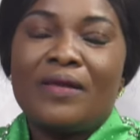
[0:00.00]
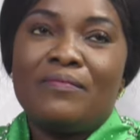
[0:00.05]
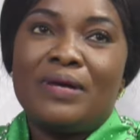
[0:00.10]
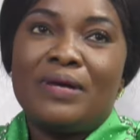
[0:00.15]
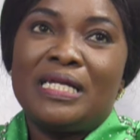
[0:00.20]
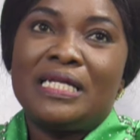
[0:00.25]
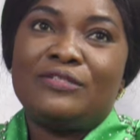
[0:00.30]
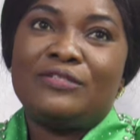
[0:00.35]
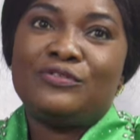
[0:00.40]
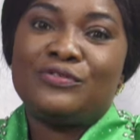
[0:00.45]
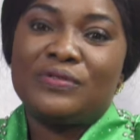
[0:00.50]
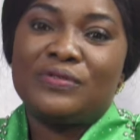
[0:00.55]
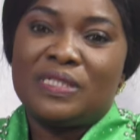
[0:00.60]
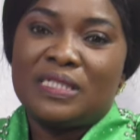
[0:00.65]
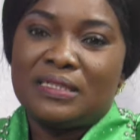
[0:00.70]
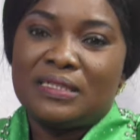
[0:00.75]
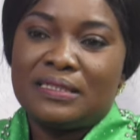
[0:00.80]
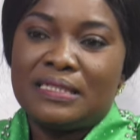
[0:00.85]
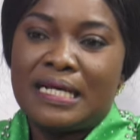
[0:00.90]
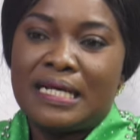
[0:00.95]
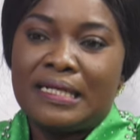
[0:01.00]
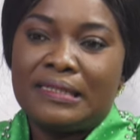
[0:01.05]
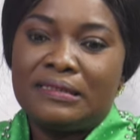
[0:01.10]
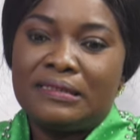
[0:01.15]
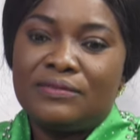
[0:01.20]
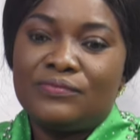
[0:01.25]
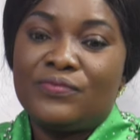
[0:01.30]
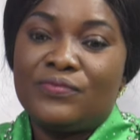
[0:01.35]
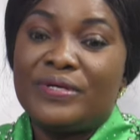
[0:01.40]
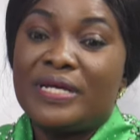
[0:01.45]
But the truth is, mm-hmm,
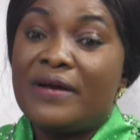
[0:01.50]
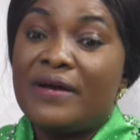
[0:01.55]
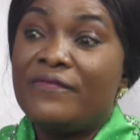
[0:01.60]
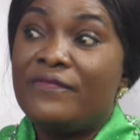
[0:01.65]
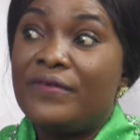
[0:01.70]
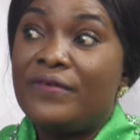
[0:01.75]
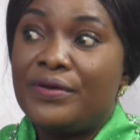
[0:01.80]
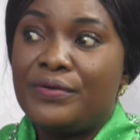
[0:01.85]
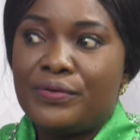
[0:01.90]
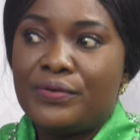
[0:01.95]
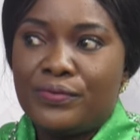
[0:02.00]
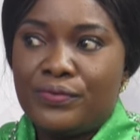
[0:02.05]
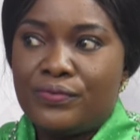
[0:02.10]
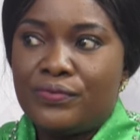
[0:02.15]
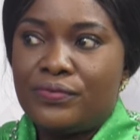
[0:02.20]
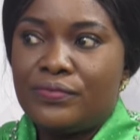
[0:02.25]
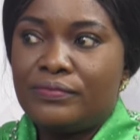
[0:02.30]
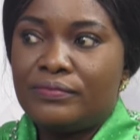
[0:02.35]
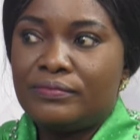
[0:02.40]
that we are very cool.